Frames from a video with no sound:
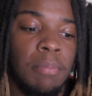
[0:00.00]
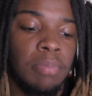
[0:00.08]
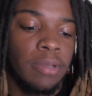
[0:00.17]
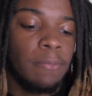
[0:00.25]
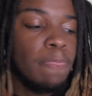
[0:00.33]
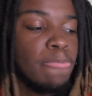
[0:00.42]

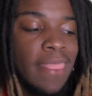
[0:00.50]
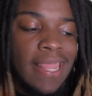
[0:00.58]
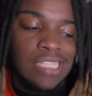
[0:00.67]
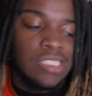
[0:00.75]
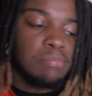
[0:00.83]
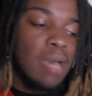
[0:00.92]
But
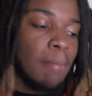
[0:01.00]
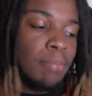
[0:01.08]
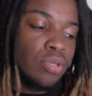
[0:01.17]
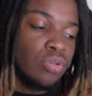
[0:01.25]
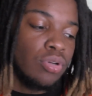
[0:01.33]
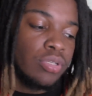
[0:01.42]
that's just my
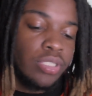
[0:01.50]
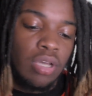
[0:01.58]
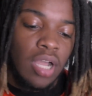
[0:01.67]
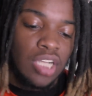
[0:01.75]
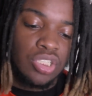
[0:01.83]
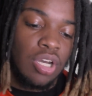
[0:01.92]
opinion on it. Y'all
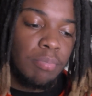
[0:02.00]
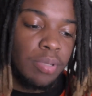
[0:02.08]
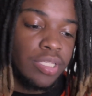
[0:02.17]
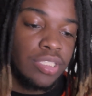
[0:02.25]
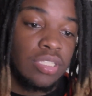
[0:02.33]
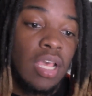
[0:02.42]
got your
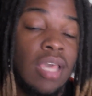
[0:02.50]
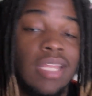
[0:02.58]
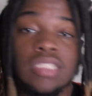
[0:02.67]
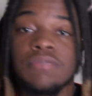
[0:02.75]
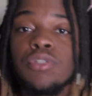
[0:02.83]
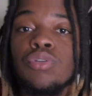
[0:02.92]
opinion.
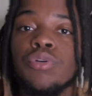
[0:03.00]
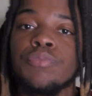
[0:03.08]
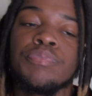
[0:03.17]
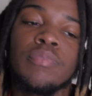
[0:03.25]
That's a video.